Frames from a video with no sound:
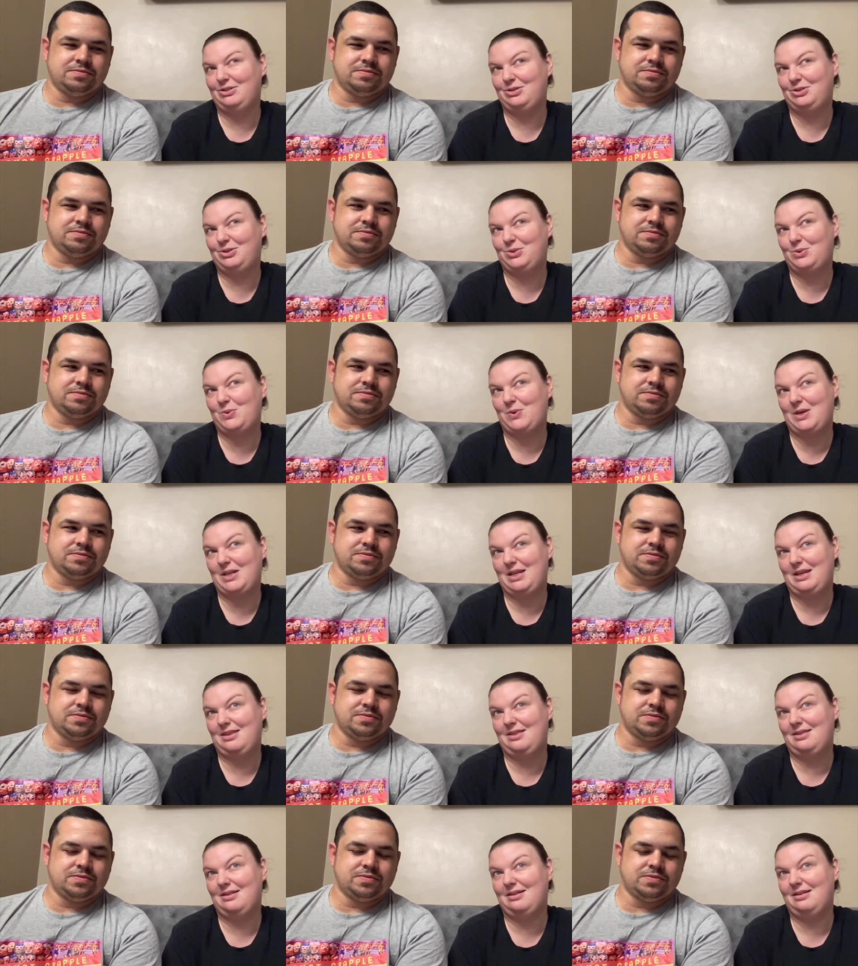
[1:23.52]

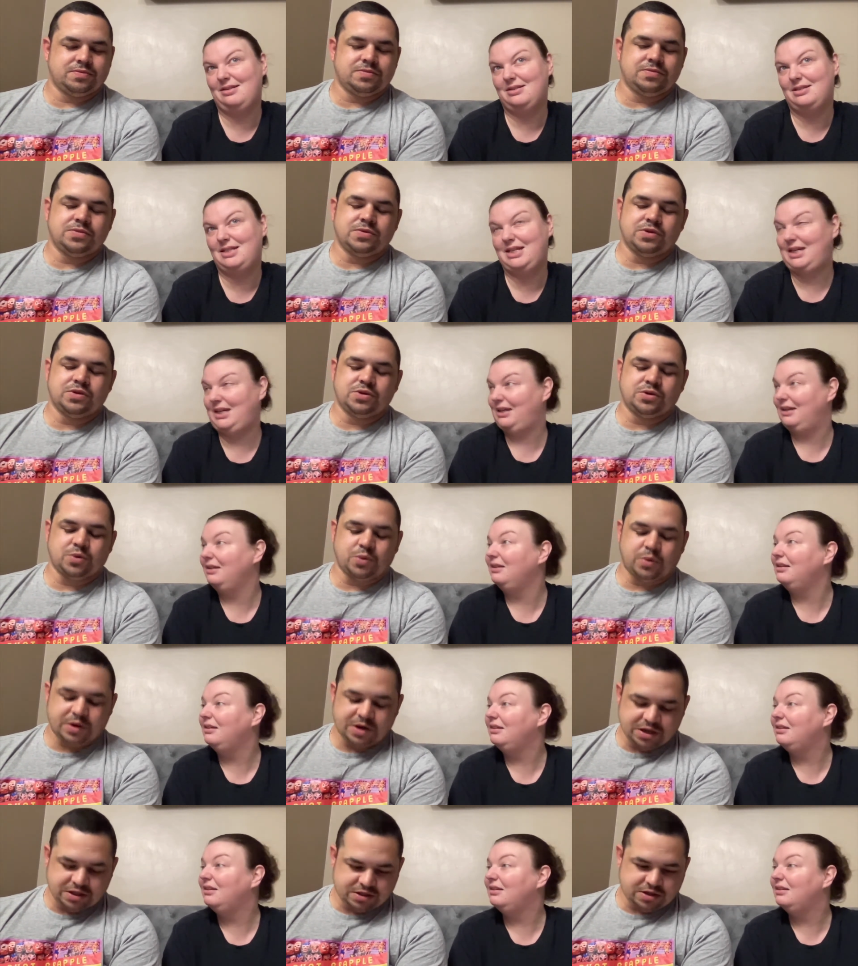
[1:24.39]
Speaker 1: twenty thirteen.
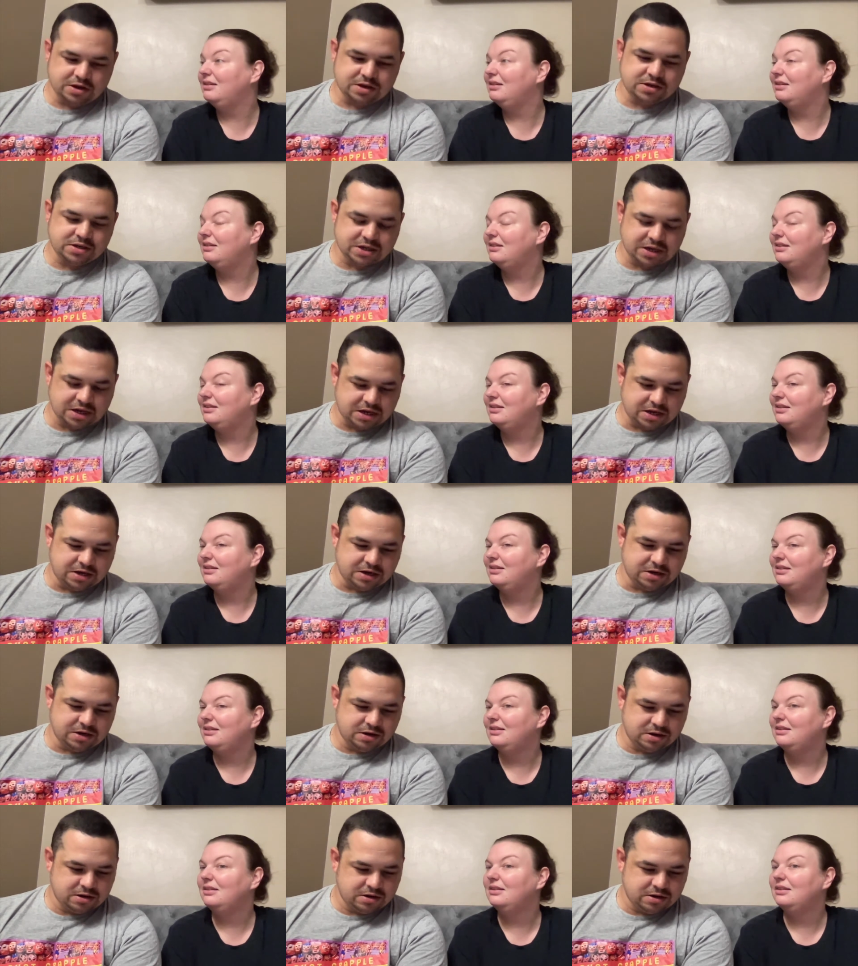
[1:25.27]
Speaker 2: twenty
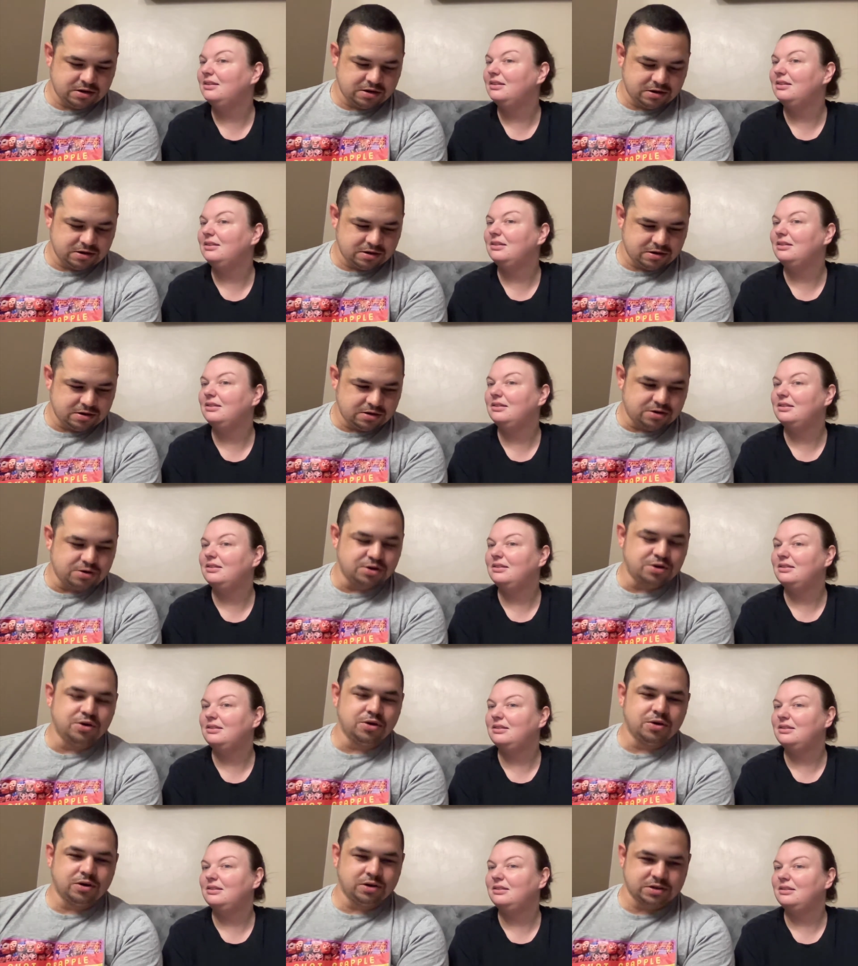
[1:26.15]
thirteen, New
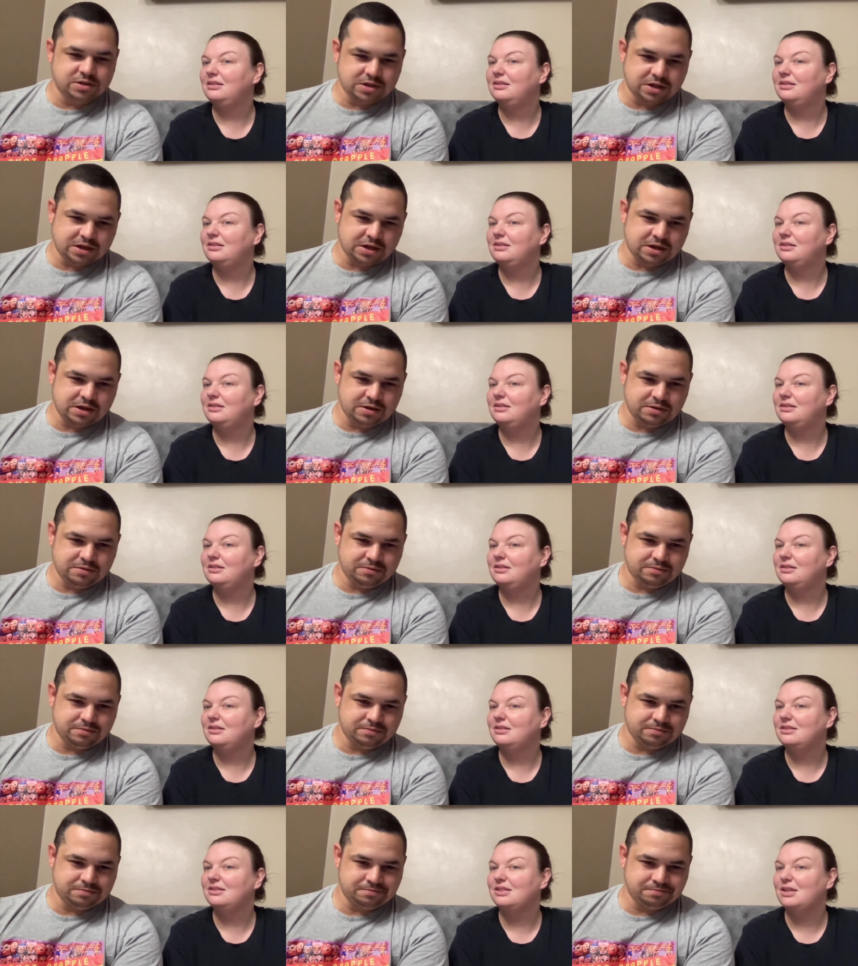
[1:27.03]
York City.
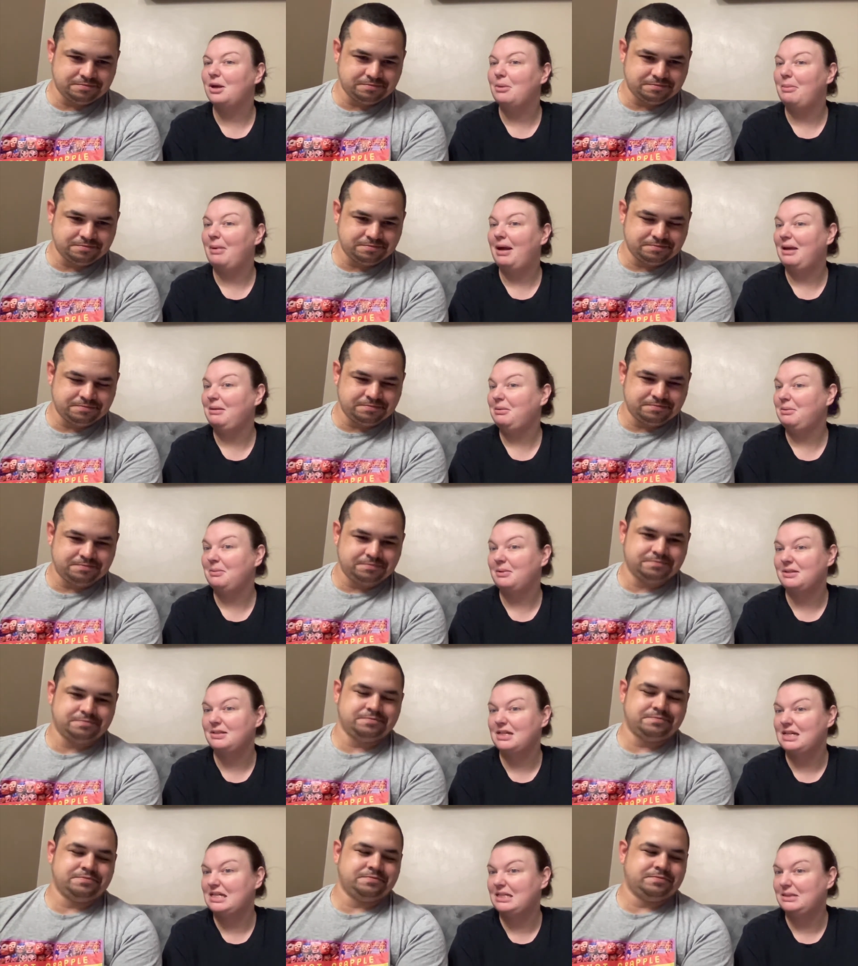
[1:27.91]
Speaker 1: So maybe my
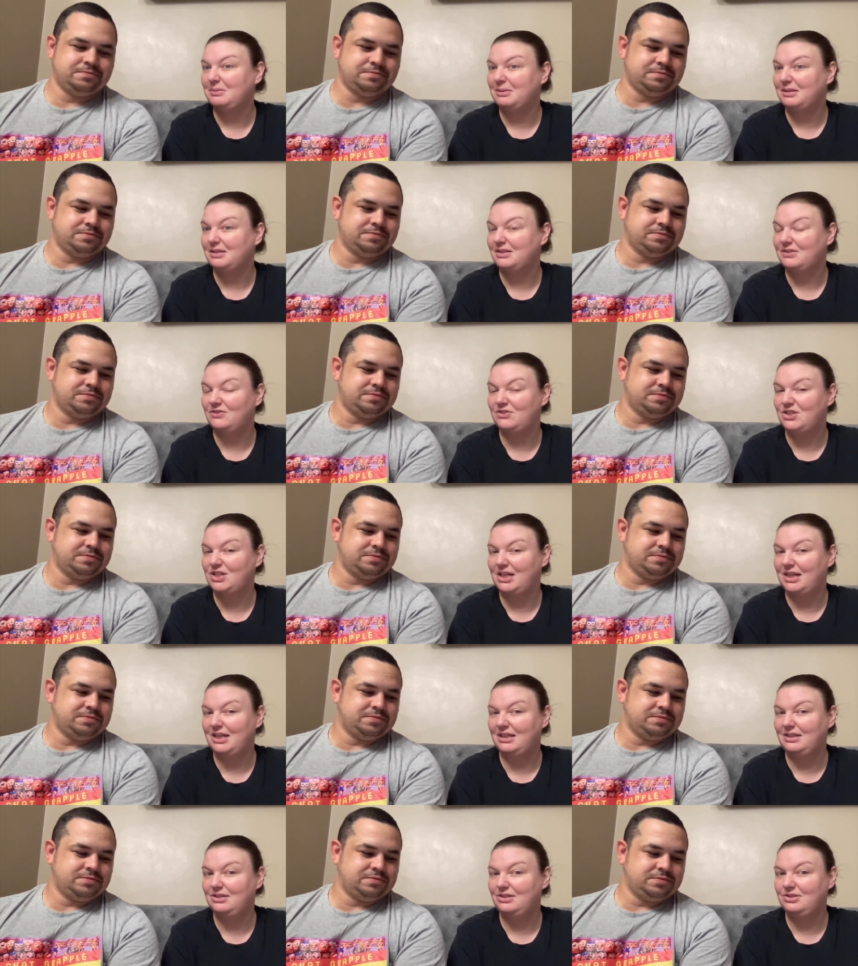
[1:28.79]
taste buds have
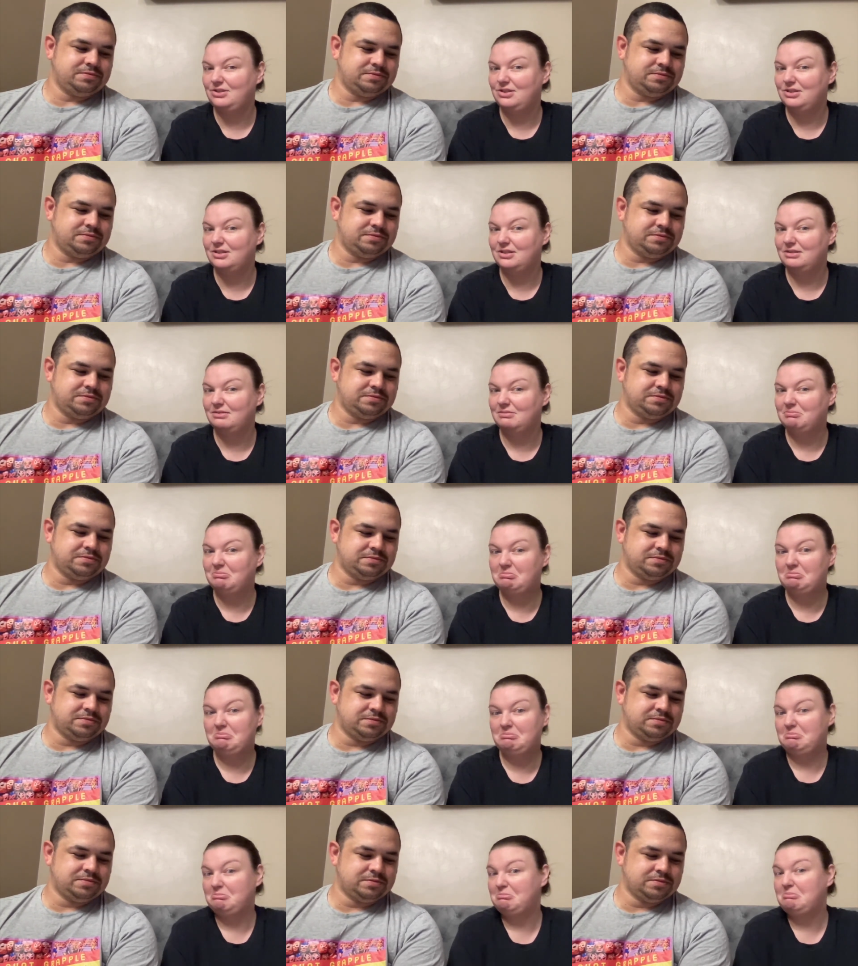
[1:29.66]
changed.
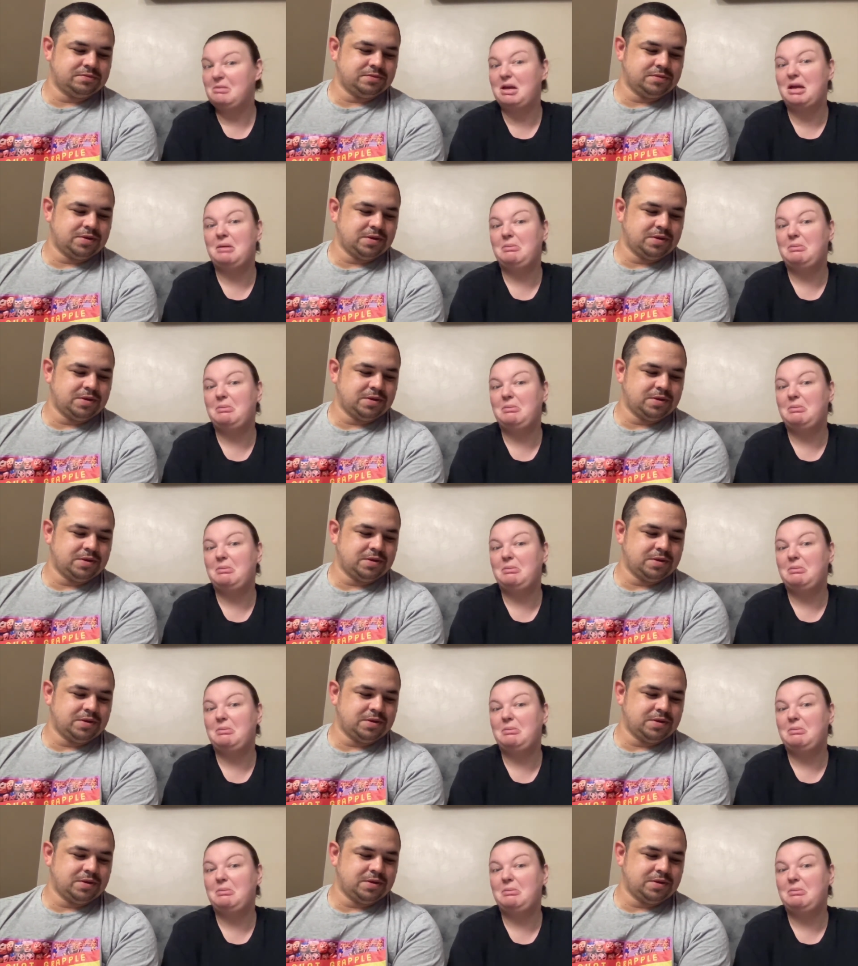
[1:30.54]
Maybe